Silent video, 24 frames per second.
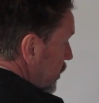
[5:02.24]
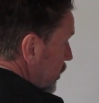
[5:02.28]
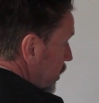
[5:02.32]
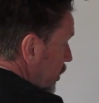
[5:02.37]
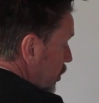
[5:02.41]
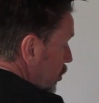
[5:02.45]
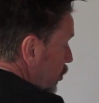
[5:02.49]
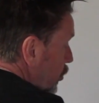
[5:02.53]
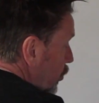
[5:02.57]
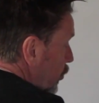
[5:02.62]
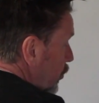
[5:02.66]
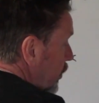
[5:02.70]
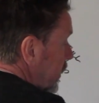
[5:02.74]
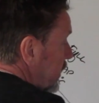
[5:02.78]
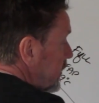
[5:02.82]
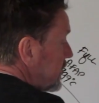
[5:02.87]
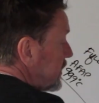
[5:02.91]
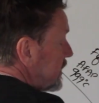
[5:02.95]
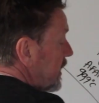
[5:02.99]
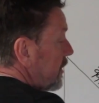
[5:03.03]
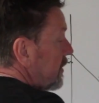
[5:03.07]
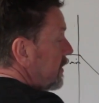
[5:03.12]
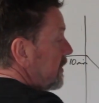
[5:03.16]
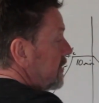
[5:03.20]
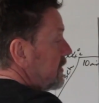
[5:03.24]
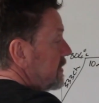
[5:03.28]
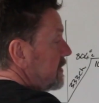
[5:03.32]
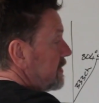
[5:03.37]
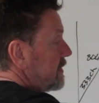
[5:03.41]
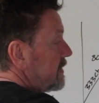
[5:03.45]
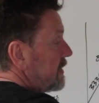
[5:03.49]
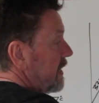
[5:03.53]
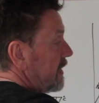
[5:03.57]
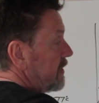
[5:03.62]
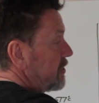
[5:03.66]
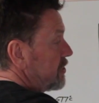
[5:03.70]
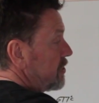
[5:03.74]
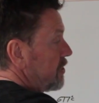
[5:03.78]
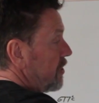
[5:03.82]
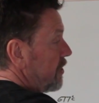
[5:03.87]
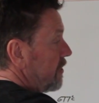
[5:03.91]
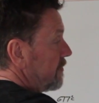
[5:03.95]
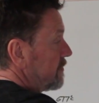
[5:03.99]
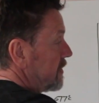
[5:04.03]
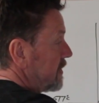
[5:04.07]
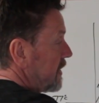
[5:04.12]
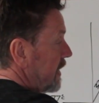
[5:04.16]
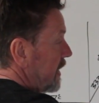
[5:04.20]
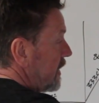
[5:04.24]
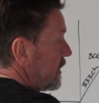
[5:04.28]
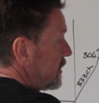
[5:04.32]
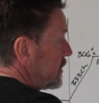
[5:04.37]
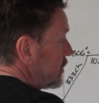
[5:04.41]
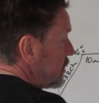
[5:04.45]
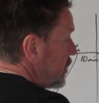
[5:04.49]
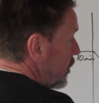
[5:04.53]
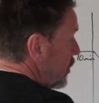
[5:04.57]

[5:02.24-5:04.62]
the cooling se section after that.